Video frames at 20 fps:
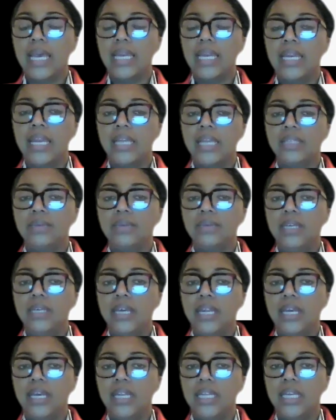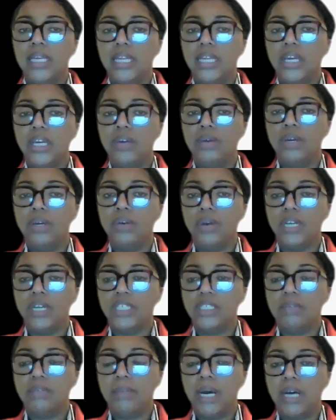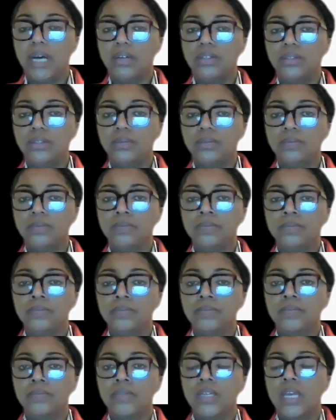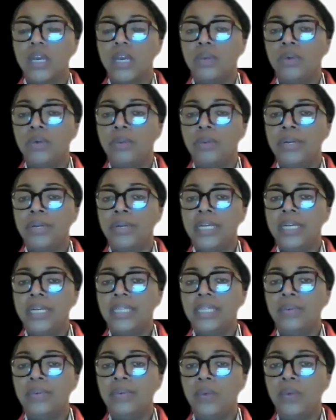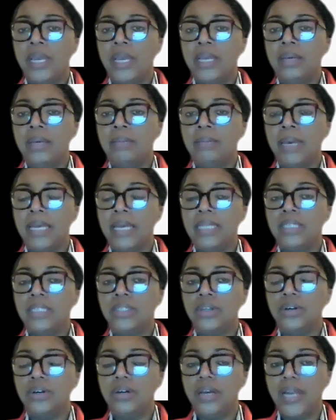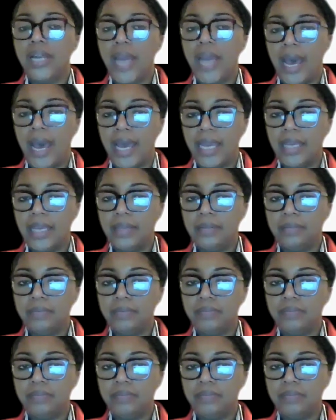Next, we look at a linear regression model, and we're predicting weight based on height.